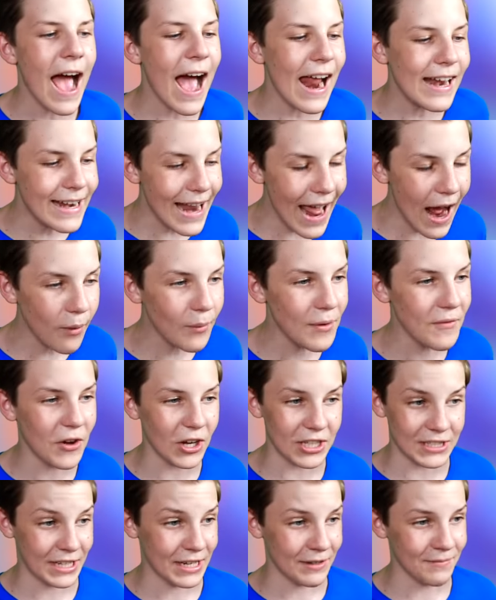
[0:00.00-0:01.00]
And now we've
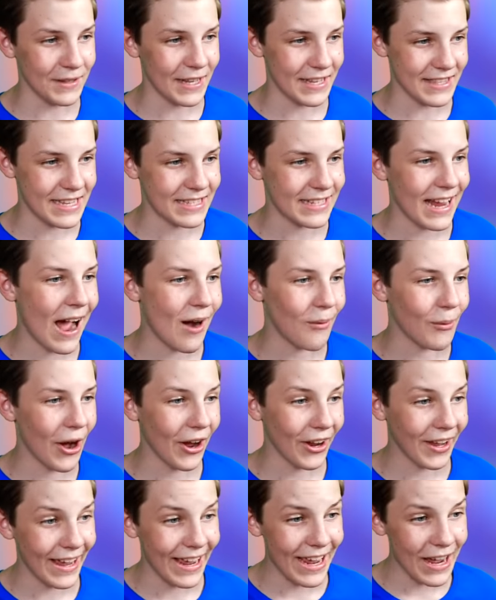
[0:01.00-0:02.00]
got to complete this
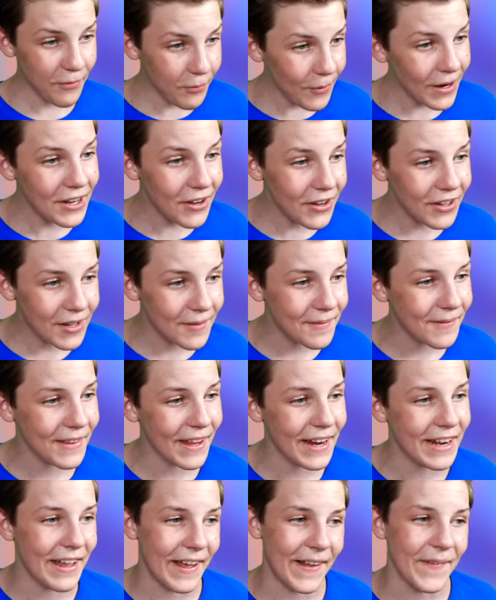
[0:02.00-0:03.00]
artwork. If we don't
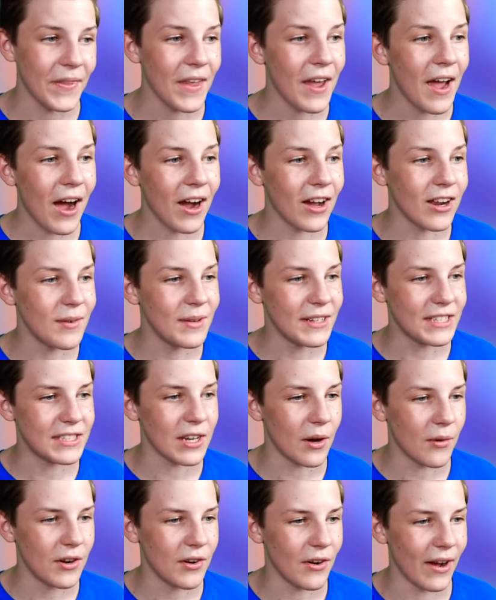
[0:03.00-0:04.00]
complete it, I'm going to be
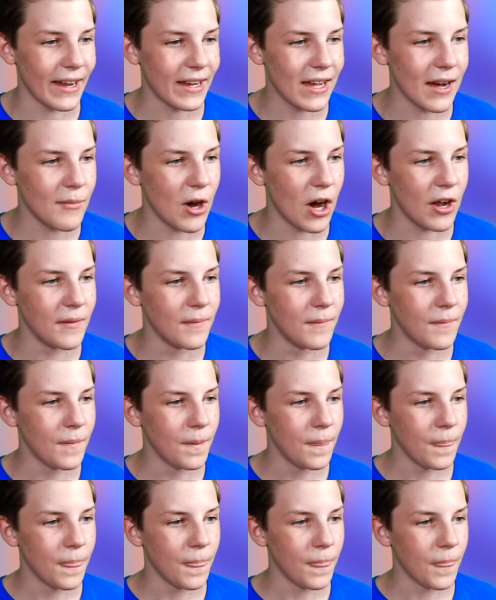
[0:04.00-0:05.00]
so annoyed. Come on.
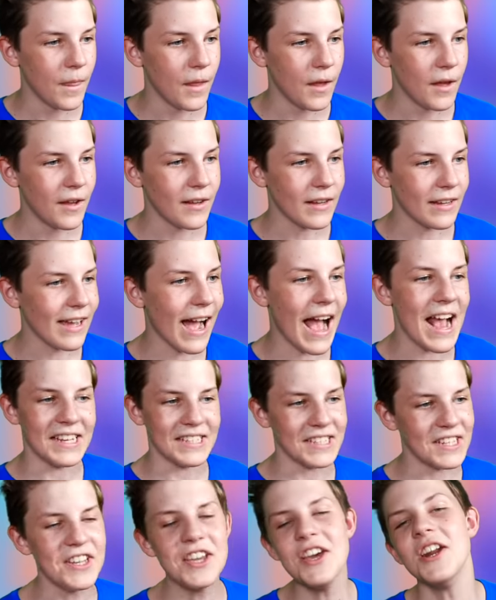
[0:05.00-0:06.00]

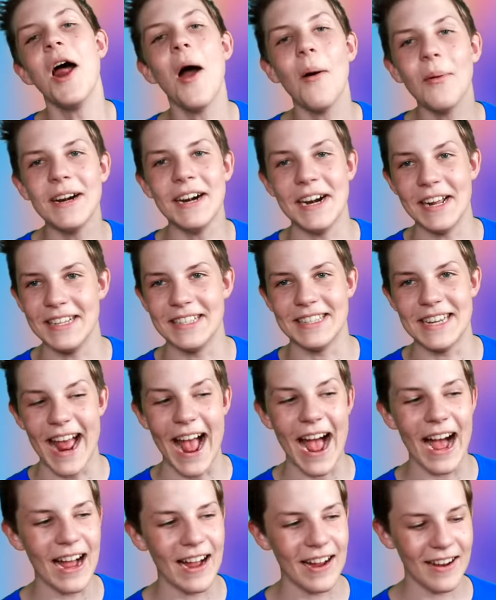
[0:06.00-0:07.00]
Guys, you know what it is
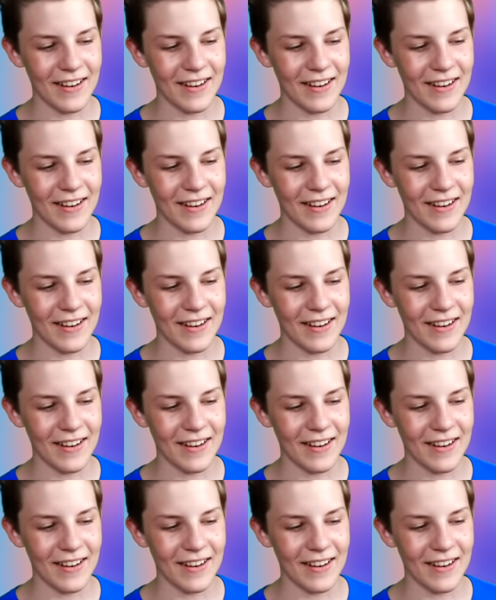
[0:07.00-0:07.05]
now.